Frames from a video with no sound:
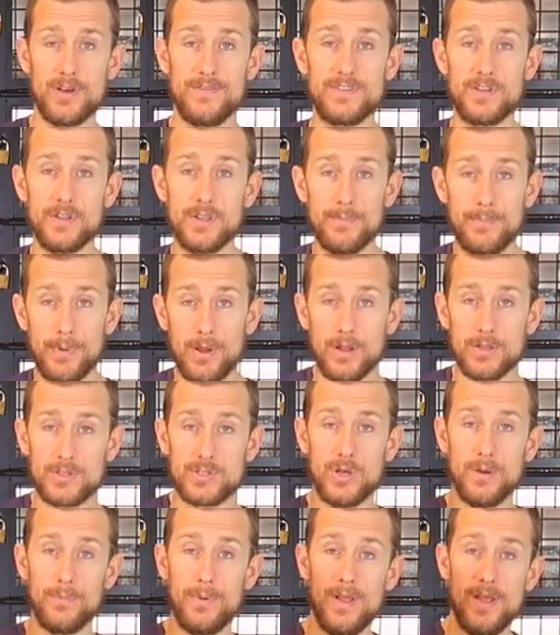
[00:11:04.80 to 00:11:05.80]
So if it's on the bar
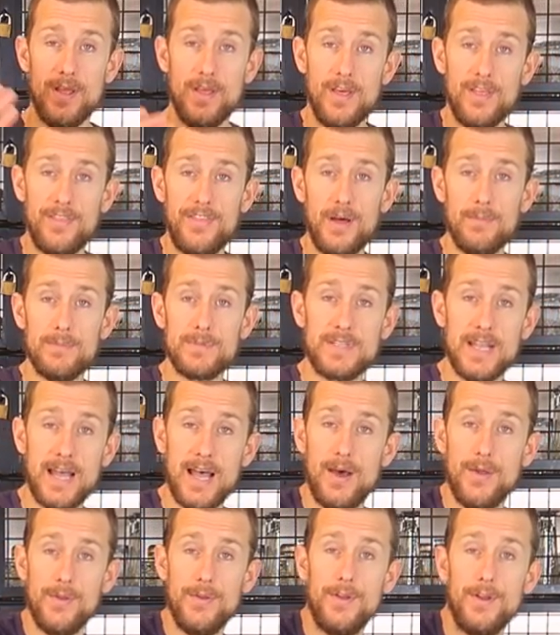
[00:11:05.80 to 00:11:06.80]
top, thumbs
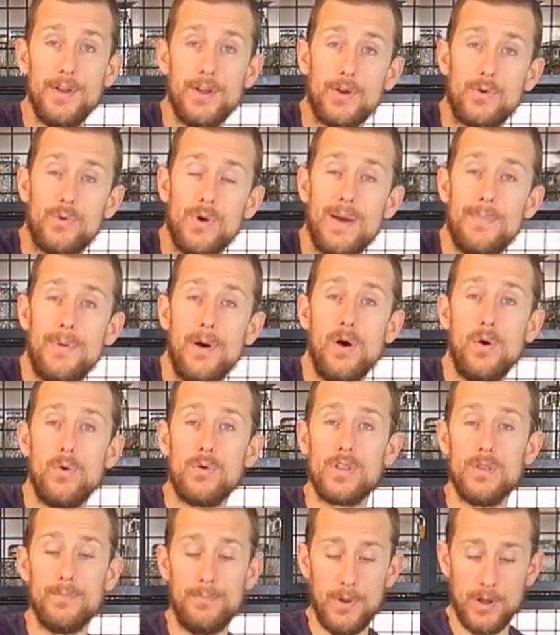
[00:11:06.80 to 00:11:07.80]
down, grab hold
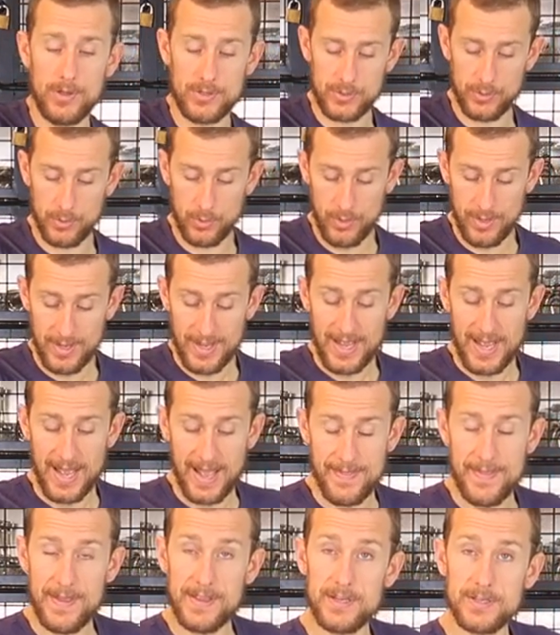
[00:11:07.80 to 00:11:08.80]
of the bottle,
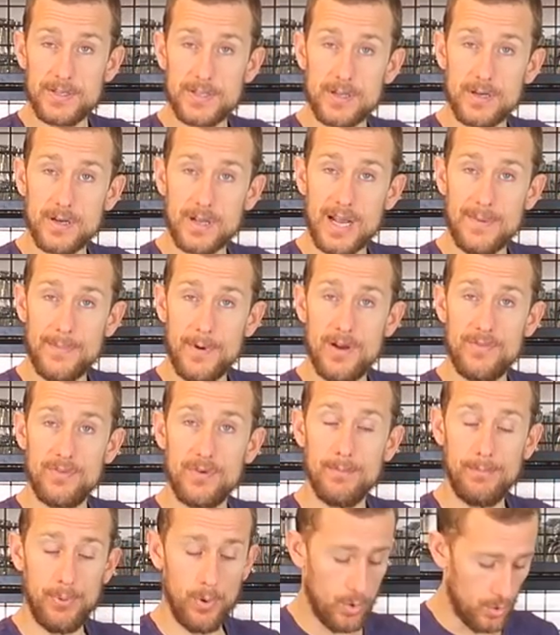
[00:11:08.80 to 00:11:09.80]
and then you're just gonna come over
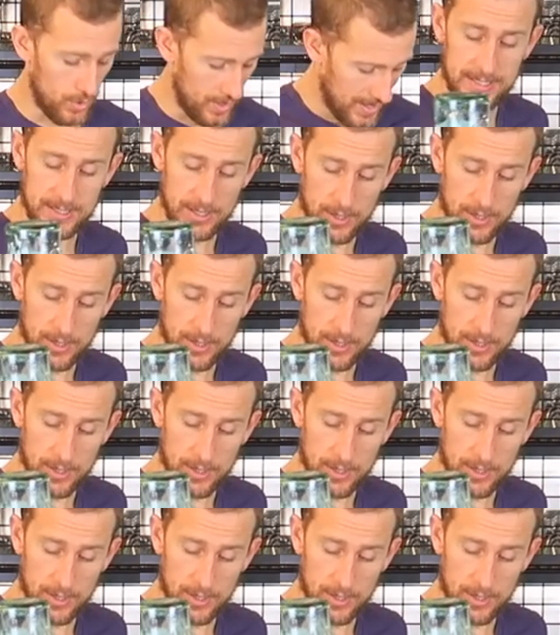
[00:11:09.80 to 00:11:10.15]
and pour.